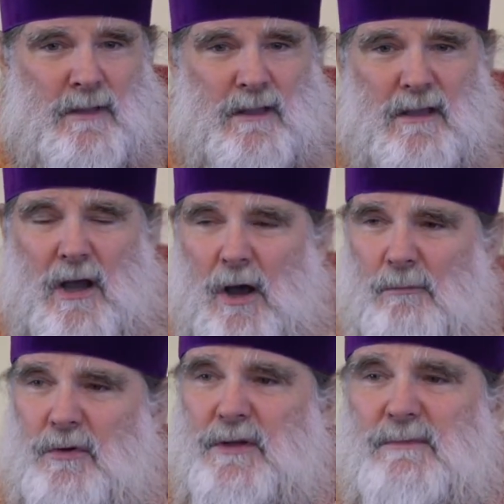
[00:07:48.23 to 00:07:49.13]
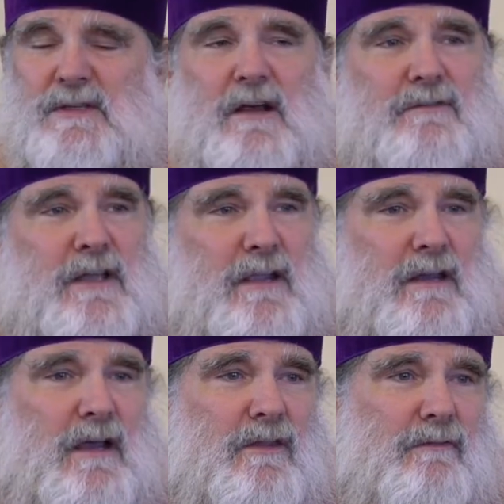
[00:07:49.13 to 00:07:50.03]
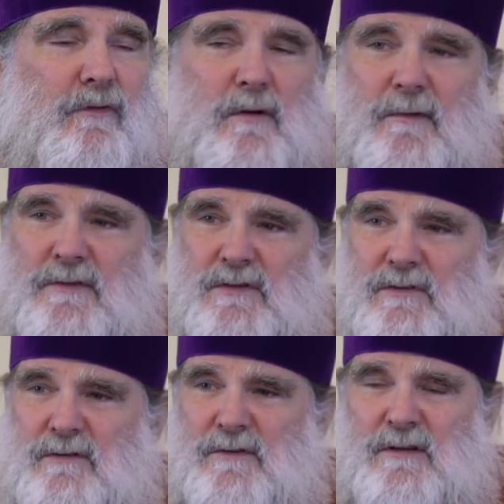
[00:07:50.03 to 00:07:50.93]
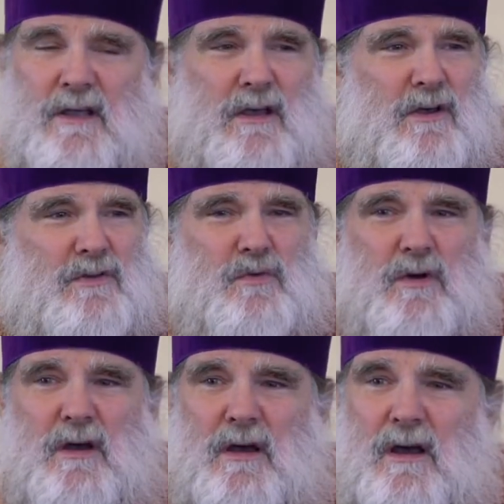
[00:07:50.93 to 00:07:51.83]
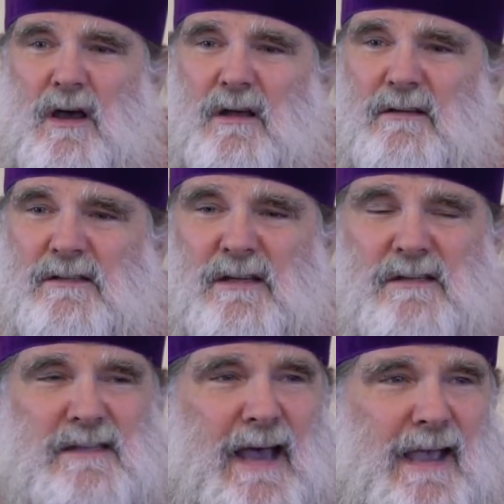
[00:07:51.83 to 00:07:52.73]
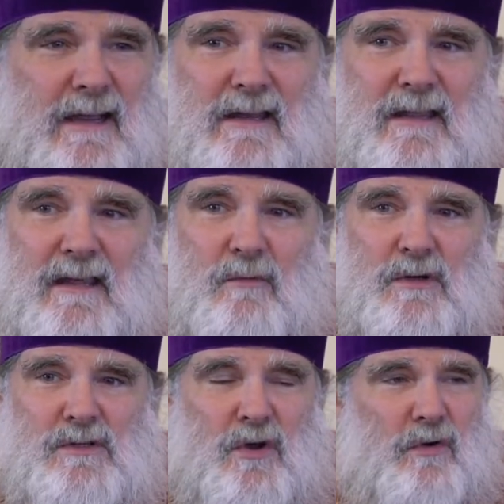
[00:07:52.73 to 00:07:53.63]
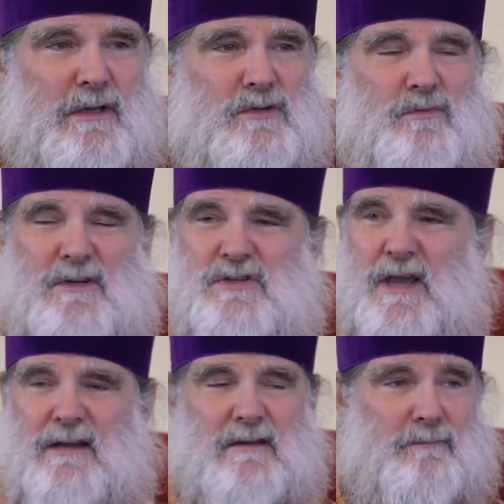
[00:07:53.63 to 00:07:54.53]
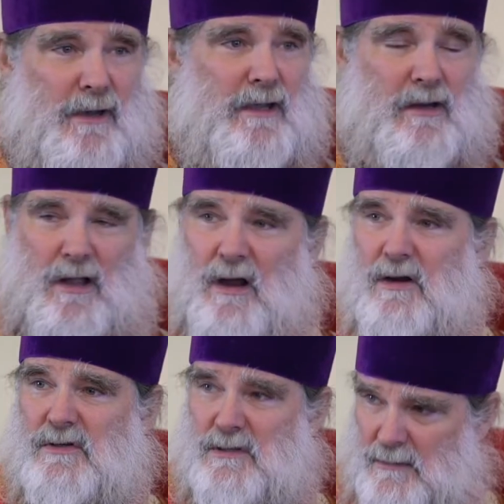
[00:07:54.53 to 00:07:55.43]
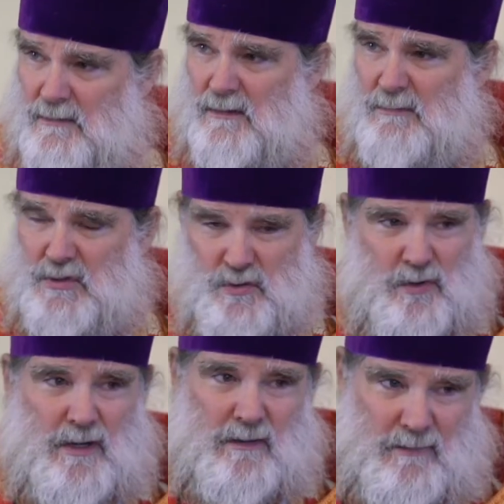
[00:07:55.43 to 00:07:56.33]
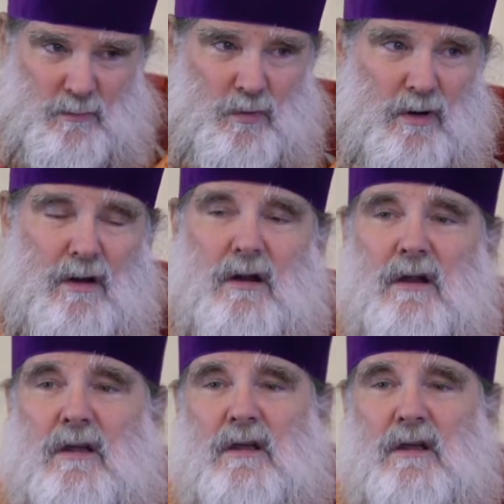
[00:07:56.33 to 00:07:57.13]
He humbled himself, taking on the form of a servant, to a, a society that was going to reject him by and large. The majority of them were.